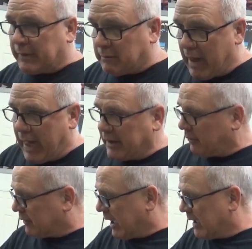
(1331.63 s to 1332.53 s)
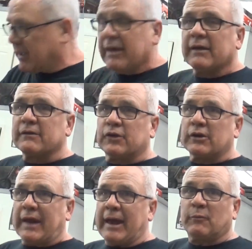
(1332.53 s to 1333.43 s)
bad, okay?
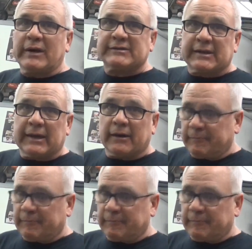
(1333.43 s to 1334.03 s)
Took 9 weeks to get them,